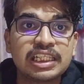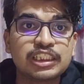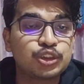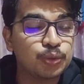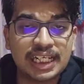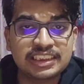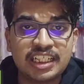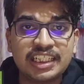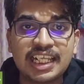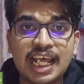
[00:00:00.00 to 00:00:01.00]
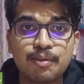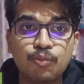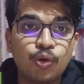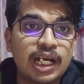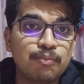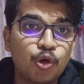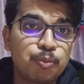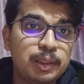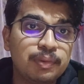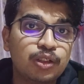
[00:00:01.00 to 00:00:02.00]
So naturally there are more and more
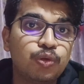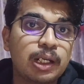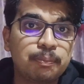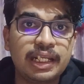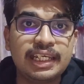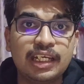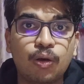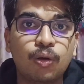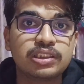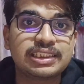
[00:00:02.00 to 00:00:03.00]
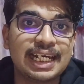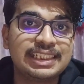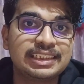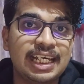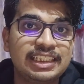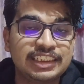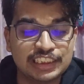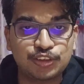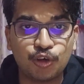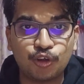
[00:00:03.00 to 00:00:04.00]
people who are playing on sites like
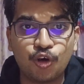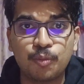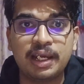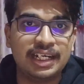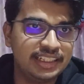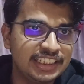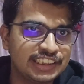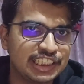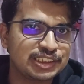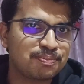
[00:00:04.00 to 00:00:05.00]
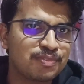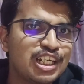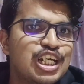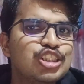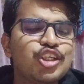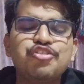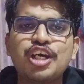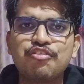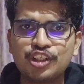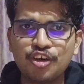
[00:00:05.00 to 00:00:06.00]
chess.com and Lichess. So if you
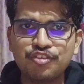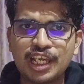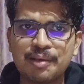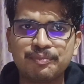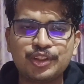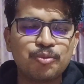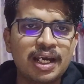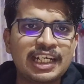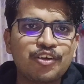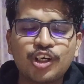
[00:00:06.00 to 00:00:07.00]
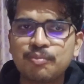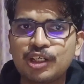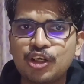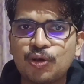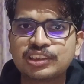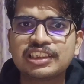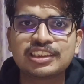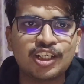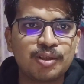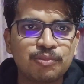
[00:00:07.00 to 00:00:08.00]
are one of them, you might have come across this
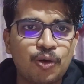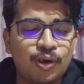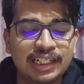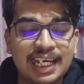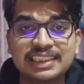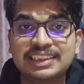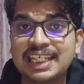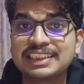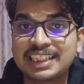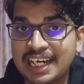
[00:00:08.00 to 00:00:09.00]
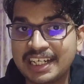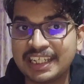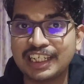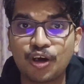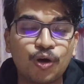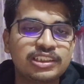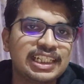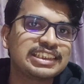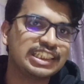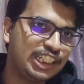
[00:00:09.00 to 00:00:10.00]
term called as chess rating or
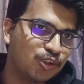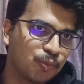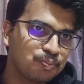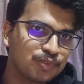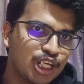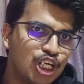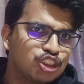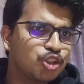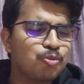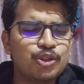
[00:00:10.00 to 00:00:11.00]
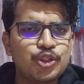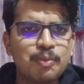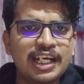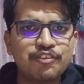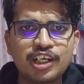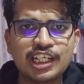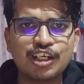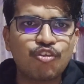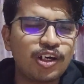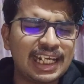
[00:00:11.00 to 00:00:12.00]
chess elo. So you might
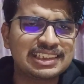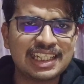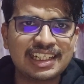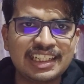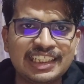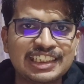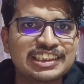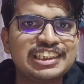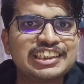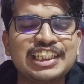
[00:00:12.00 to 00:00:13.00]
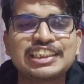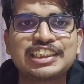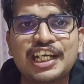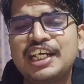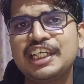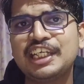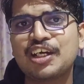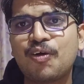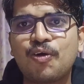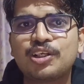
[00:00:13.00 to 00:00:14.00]
wonder what exactly is this chess
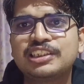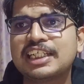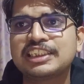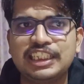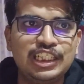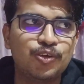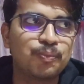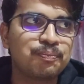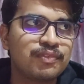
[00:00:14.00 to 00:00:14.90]
rating or chess elo.